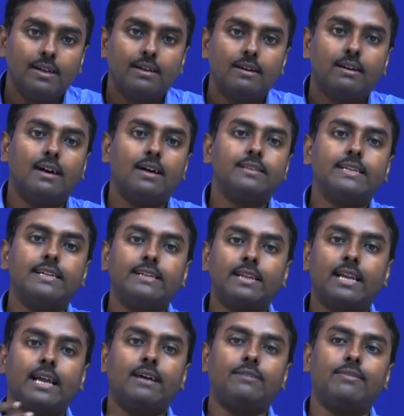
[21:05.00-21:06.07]
a
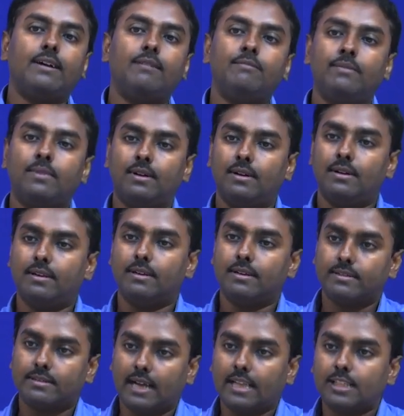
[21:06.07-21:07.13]
general FM
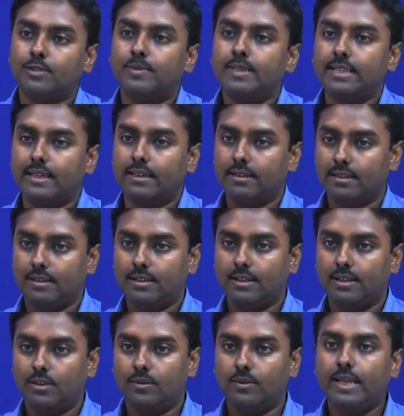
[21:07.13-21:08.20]
transmitter,
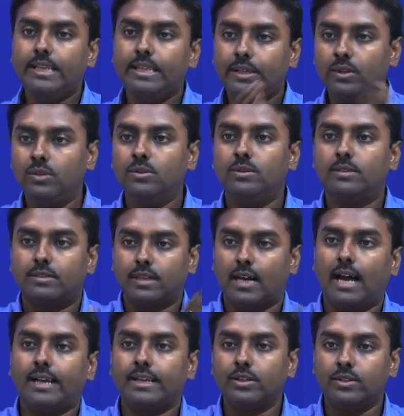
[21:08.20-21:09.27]
when you
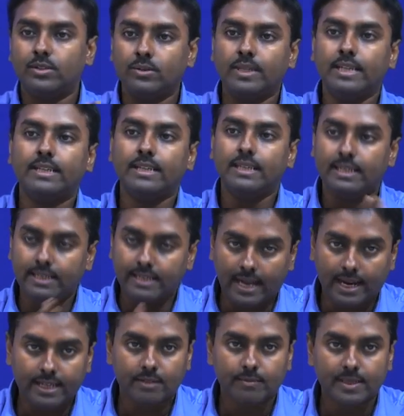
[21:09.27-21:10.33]
try to do it in
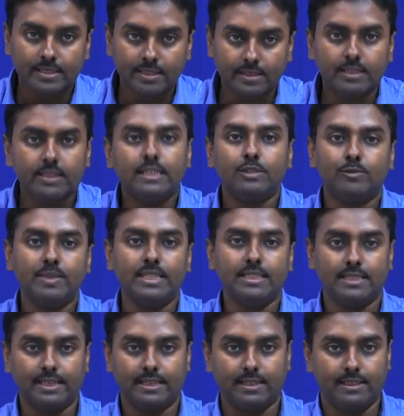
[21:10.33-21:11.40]
indirect method, is being
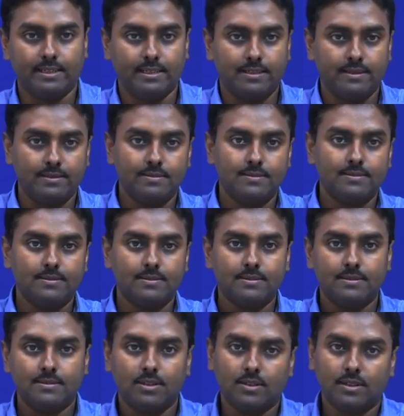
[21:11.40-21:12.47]
generated.
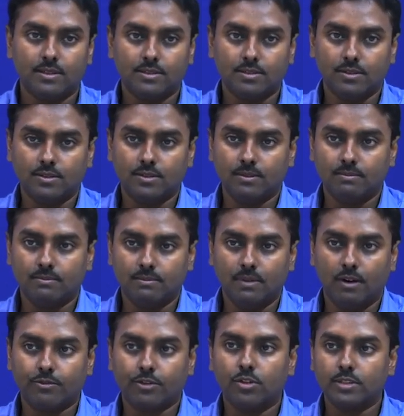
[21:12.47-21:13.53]
Okay. So,
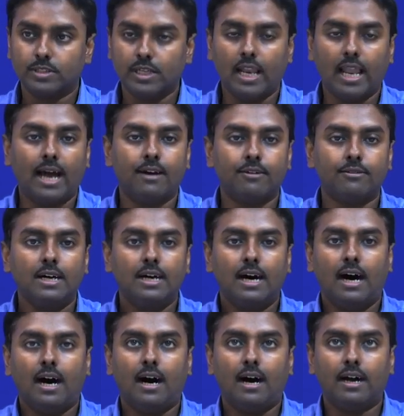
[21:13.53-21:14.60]
of course, you will have
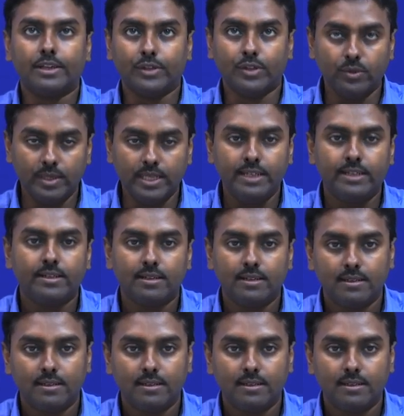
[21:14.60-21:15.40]
a unit